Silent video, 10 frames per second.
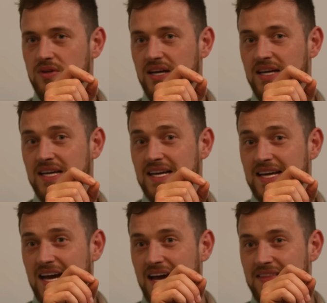to it.
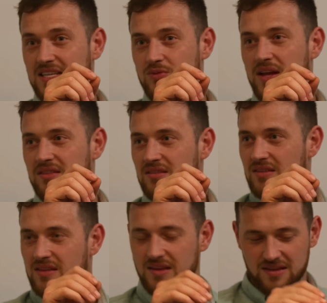And that's when
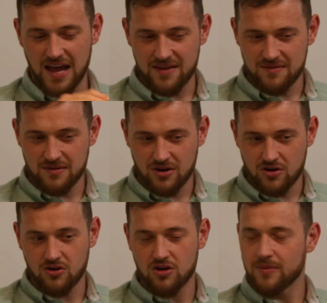that
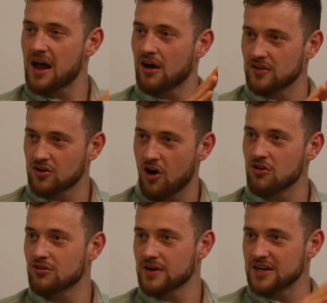coming out of the
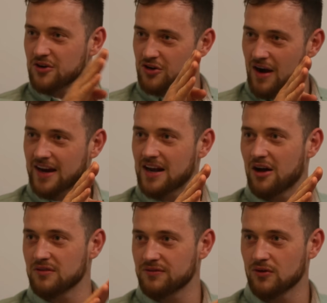concrete or cracking out
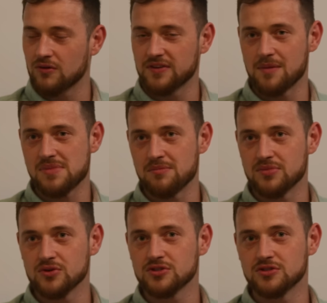of the floor for that
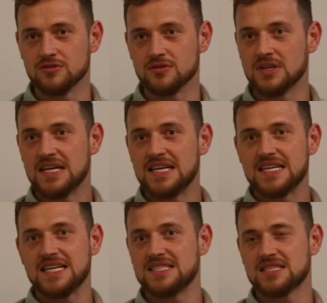bamboo shoot
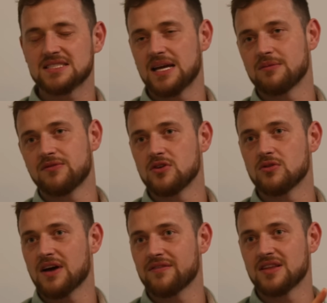is the same for you
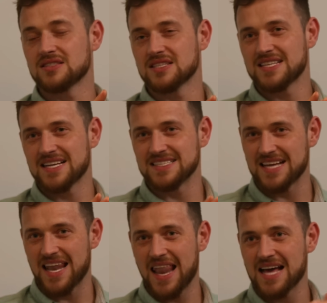of having that success. It's
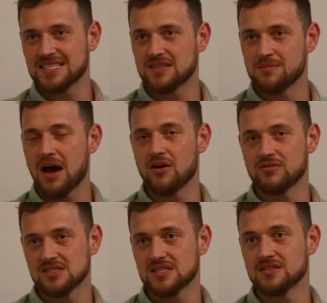that last amount of
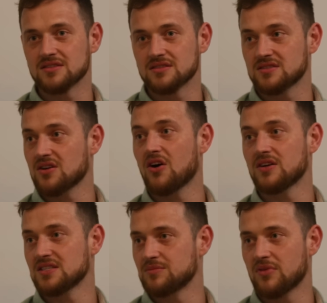resistance that's the
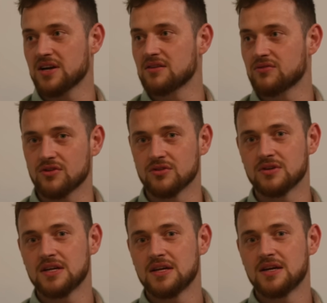hardest to break through,